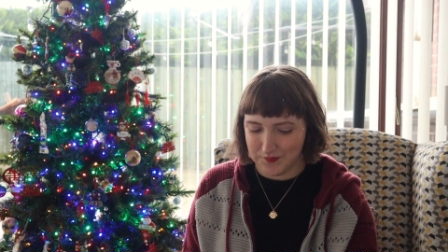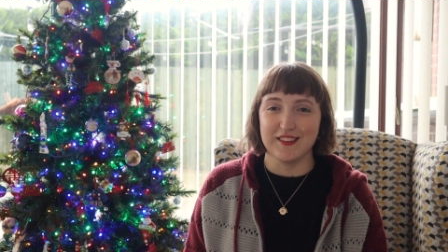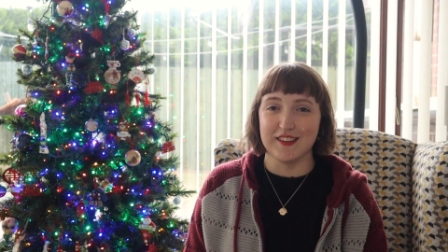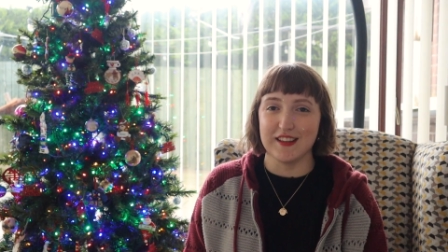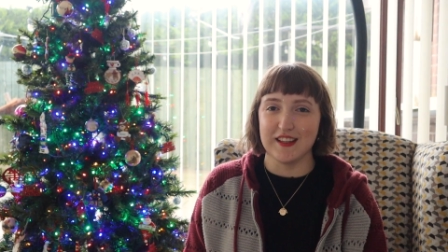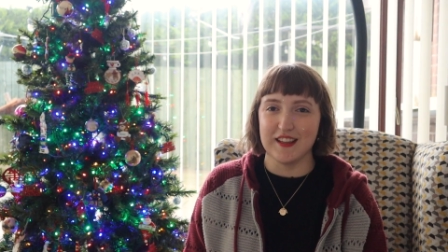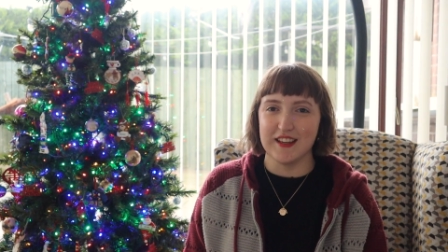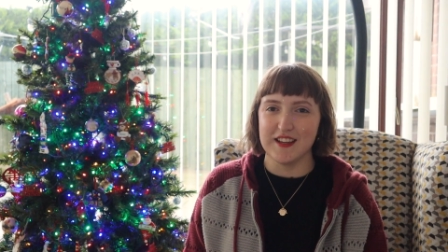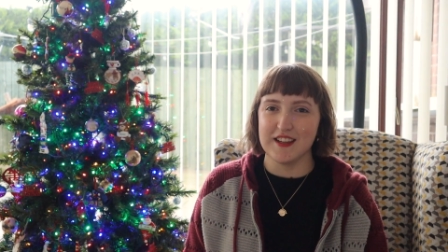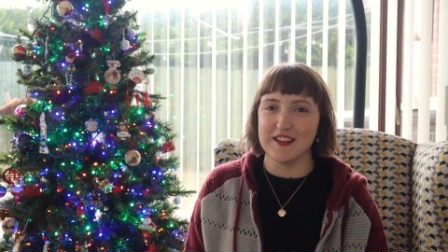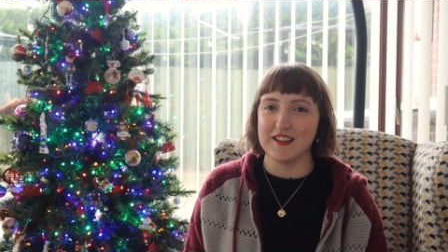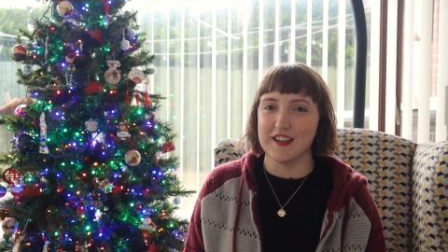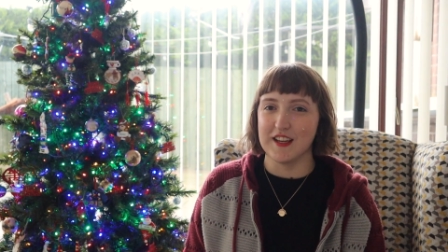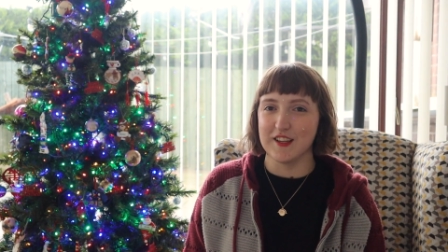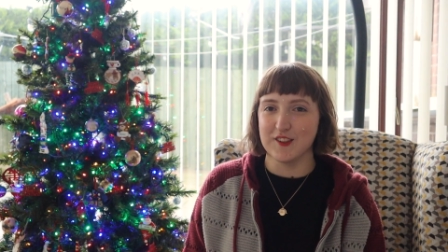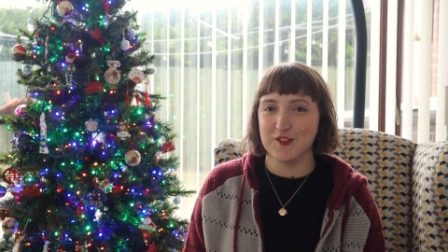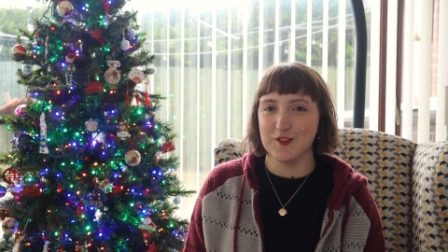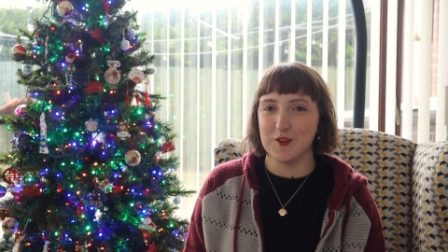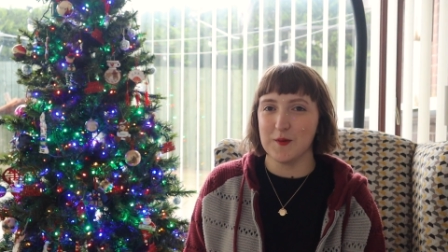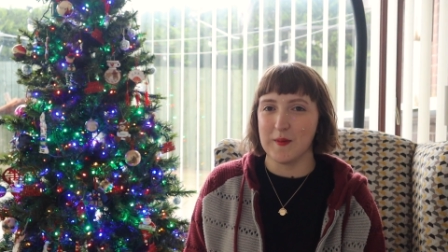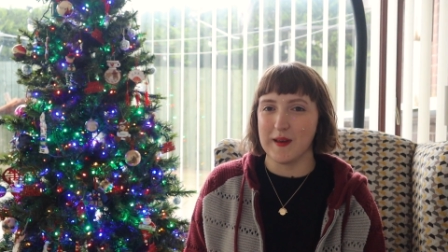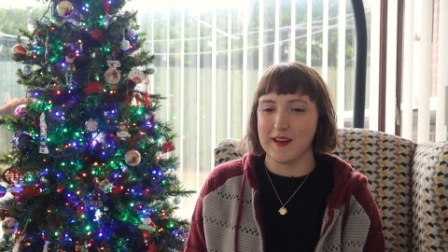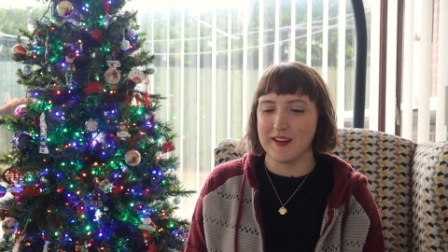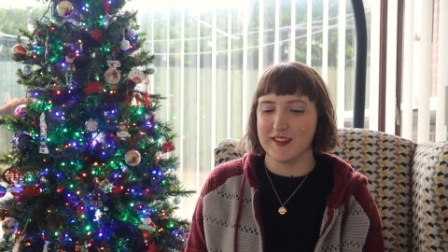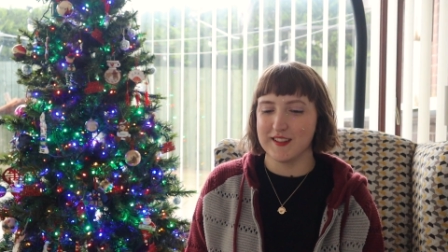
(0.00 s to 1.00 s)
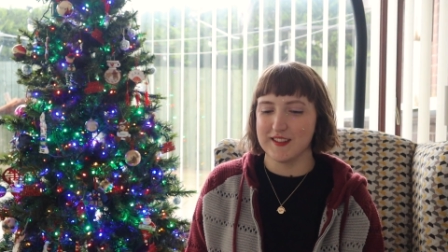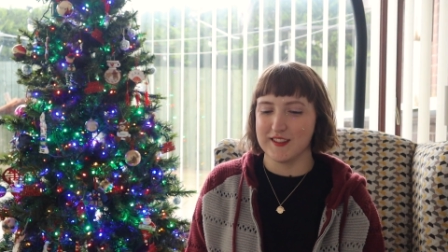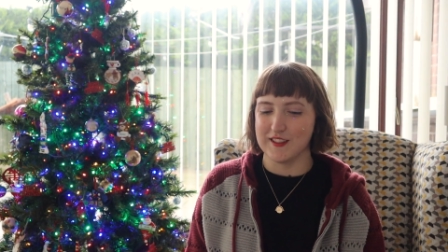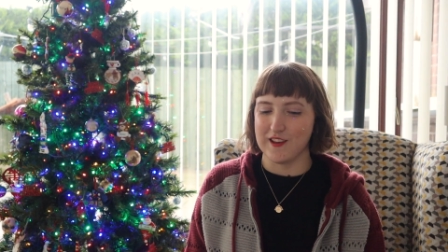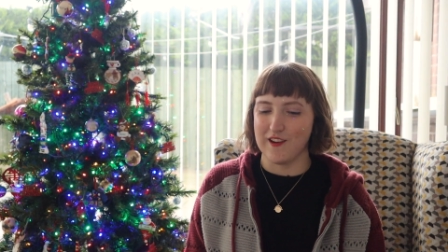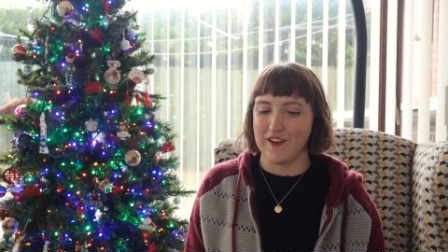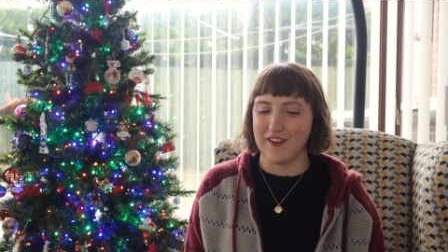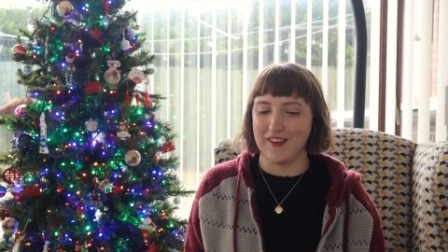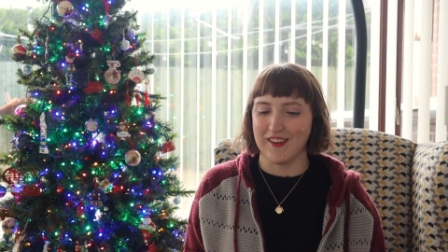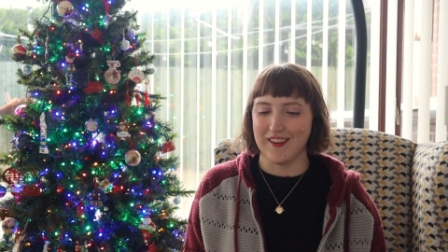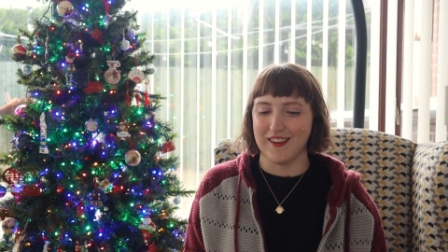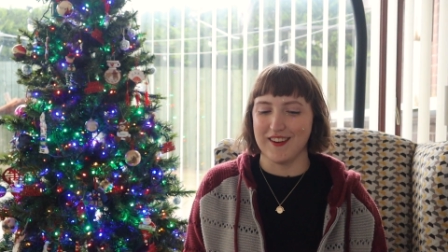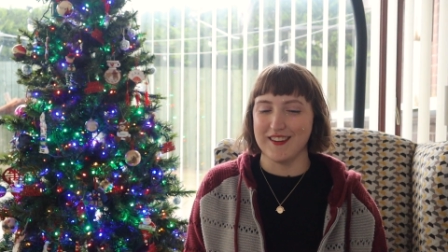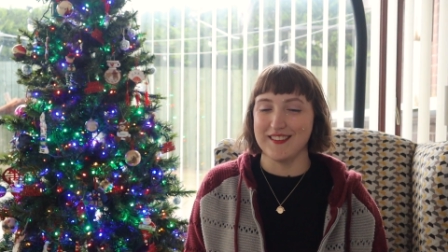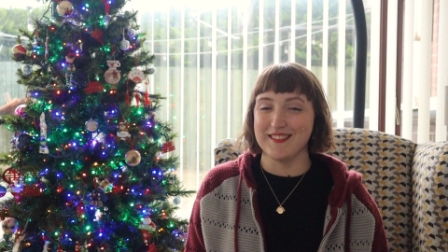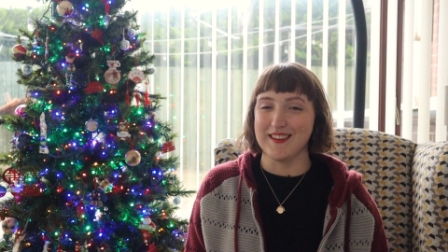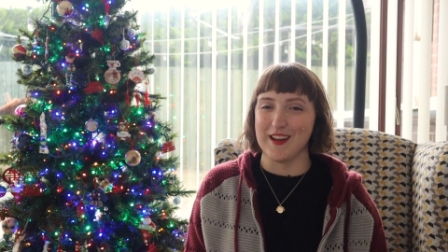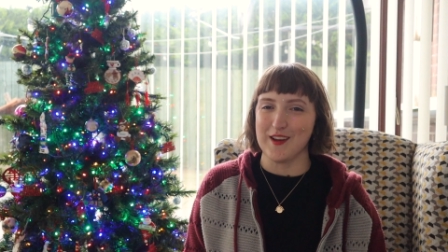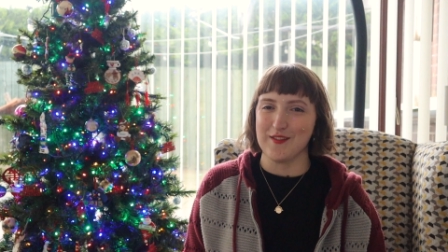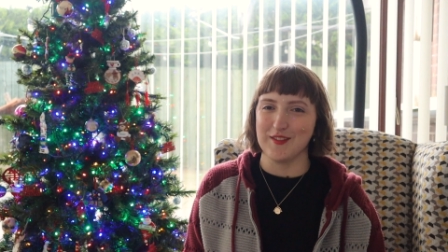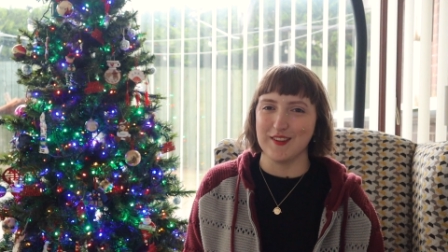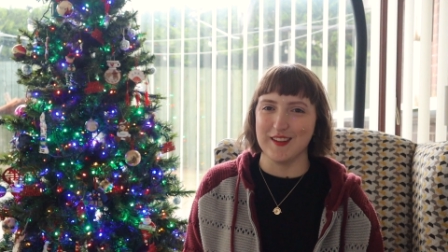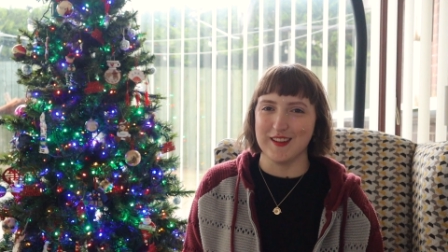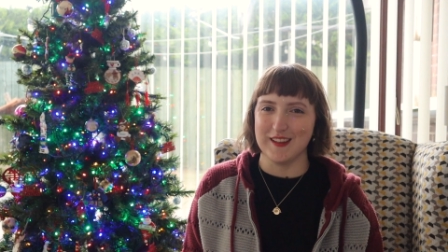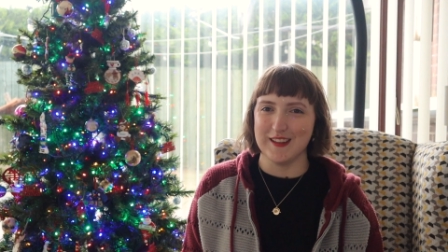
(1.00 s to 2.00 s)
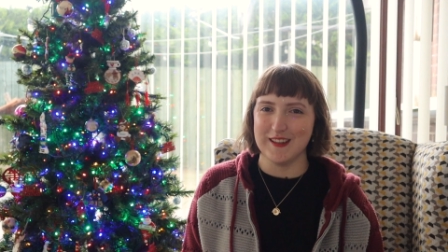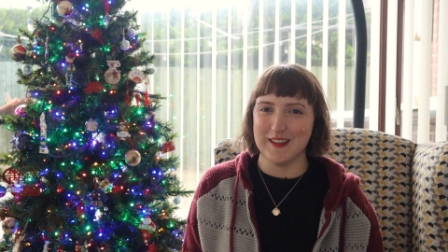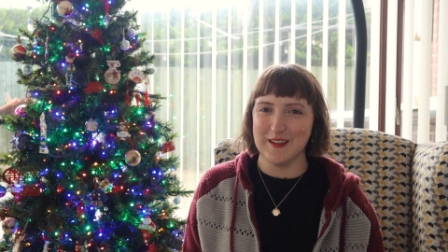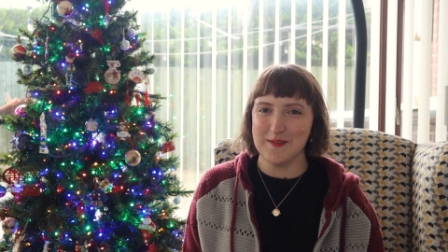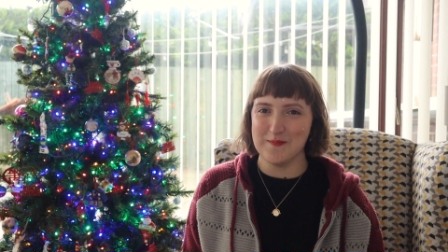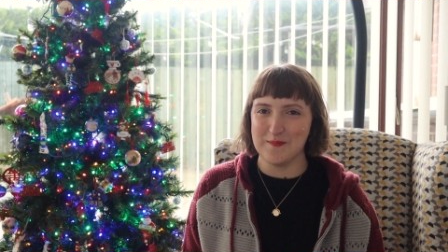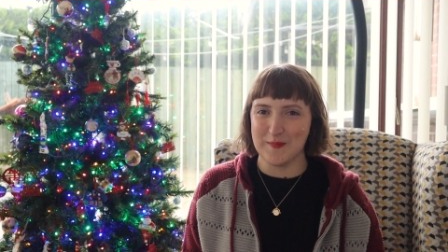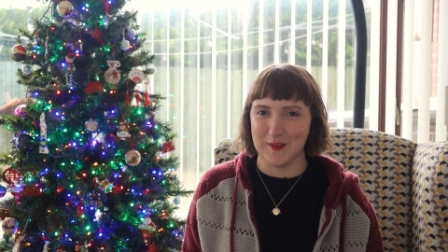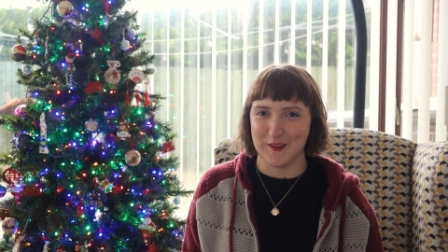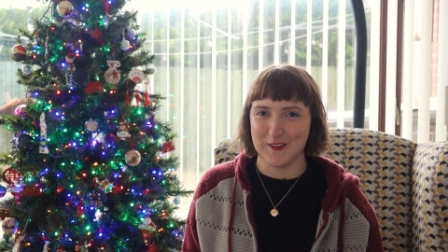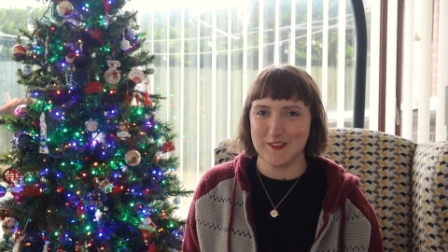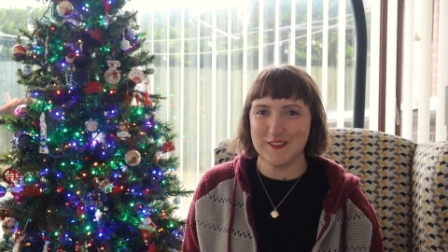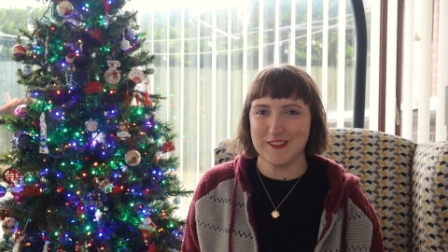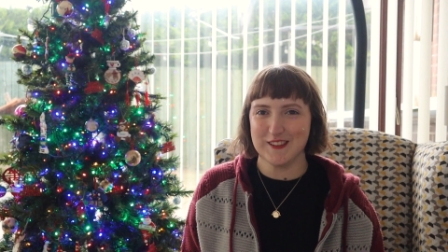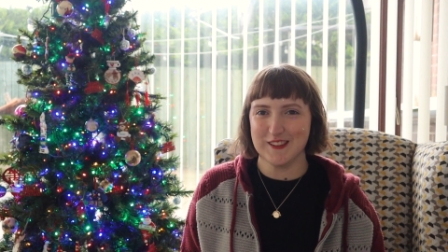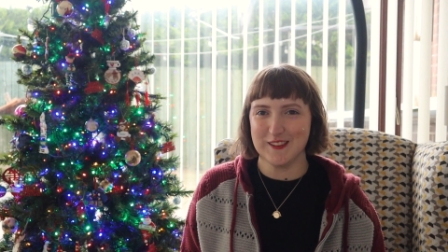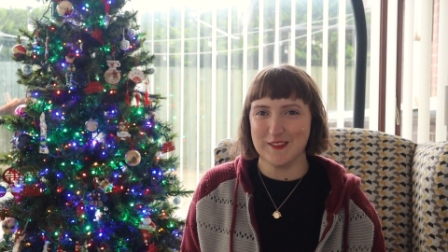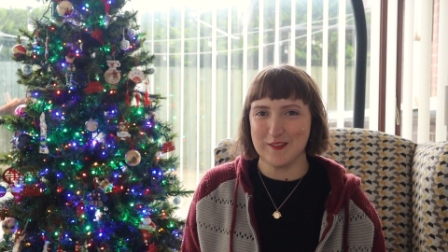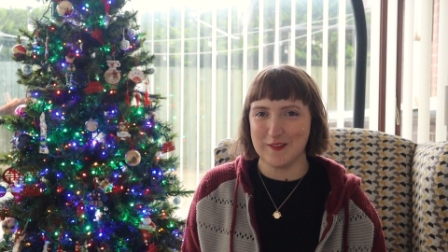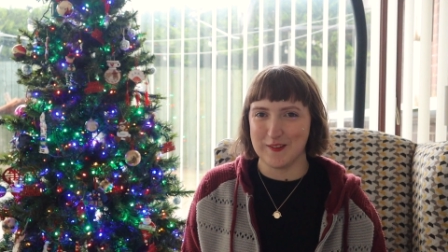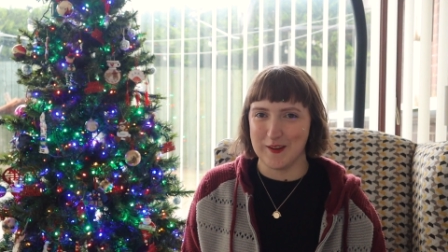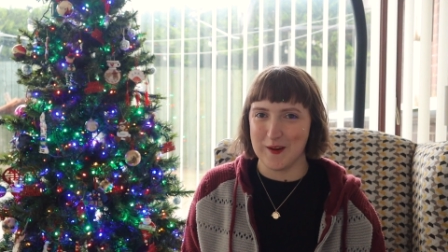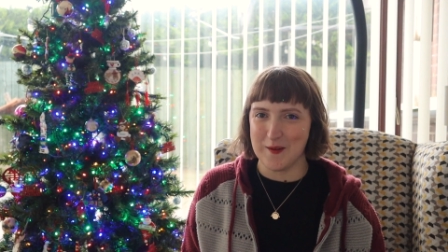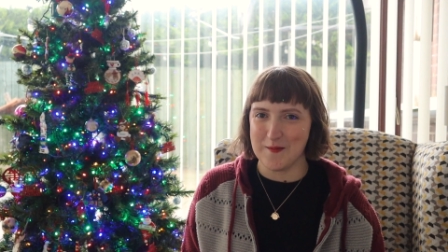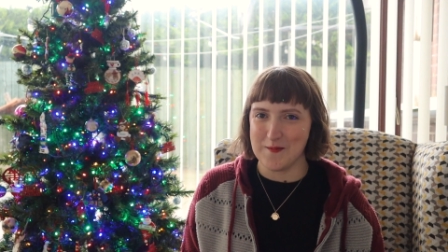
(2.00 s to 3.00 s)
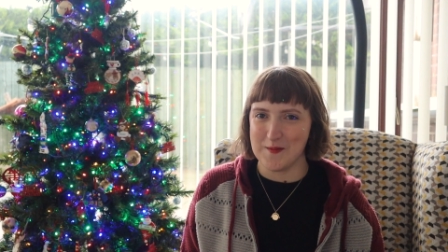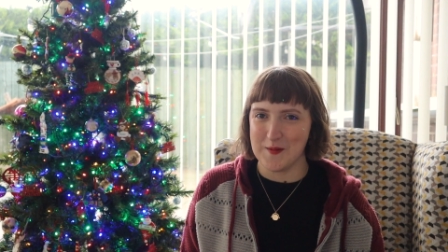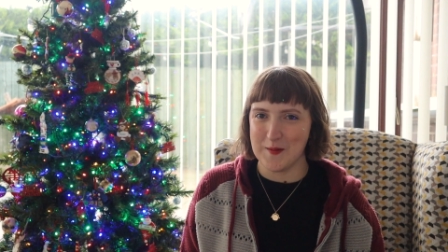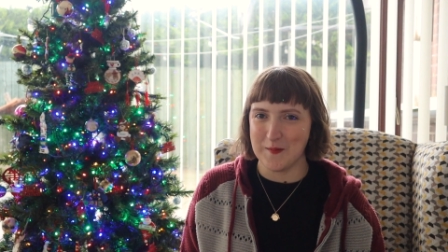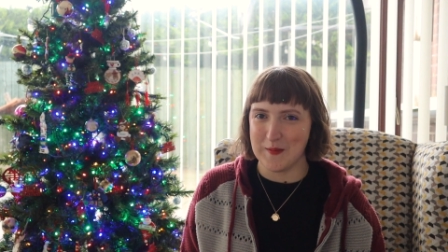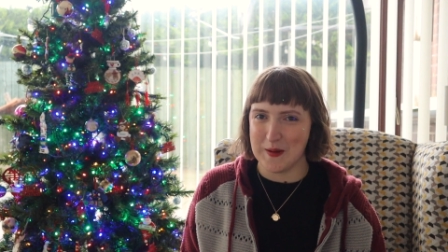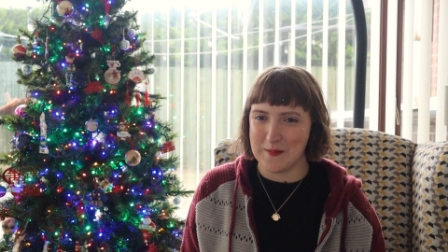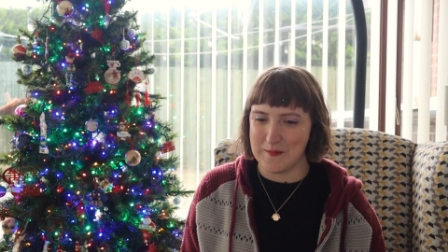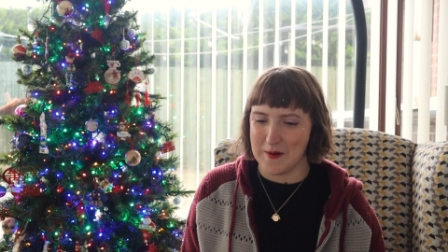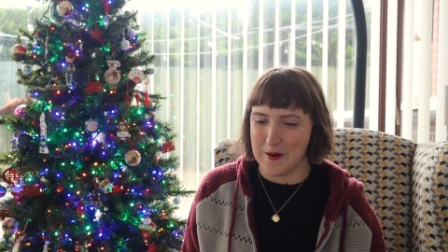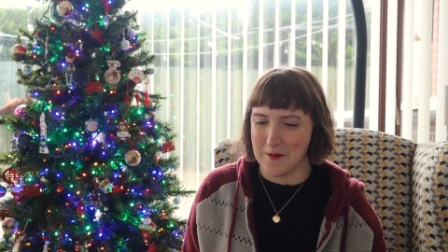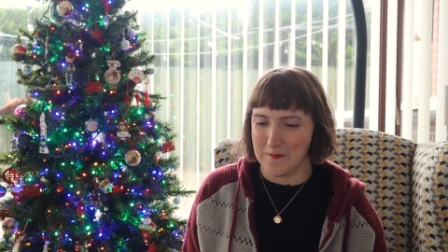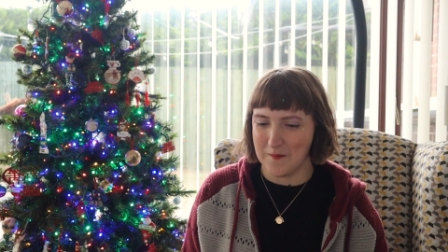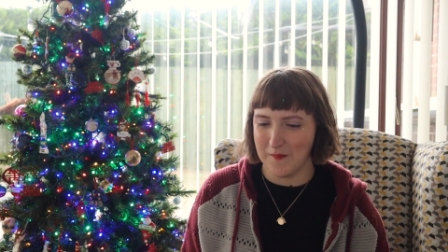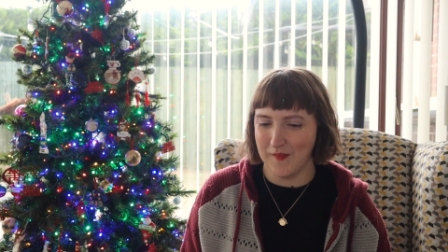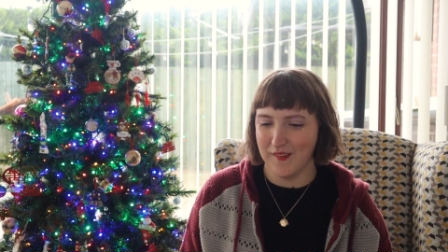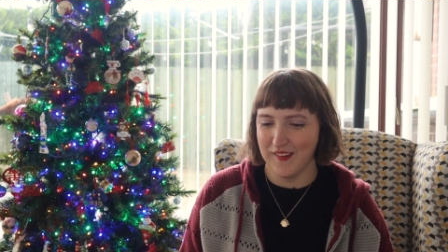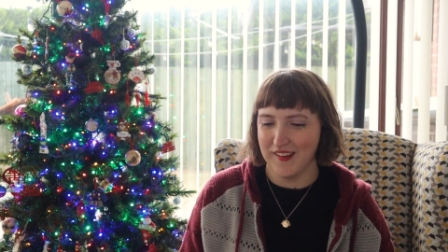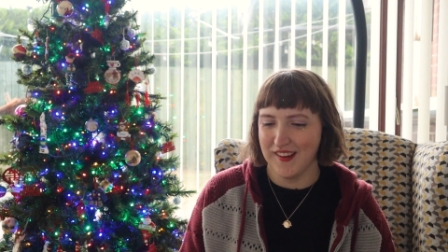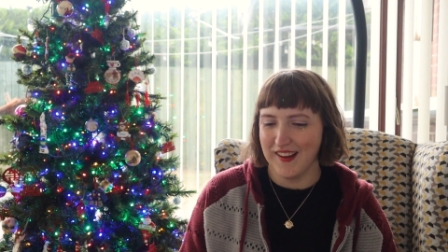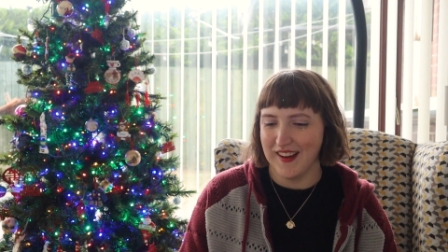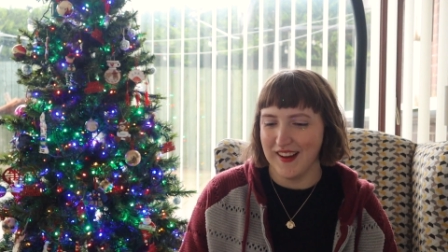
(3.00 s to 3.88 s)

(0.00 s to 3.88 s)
The next two books are definitely books from my mum,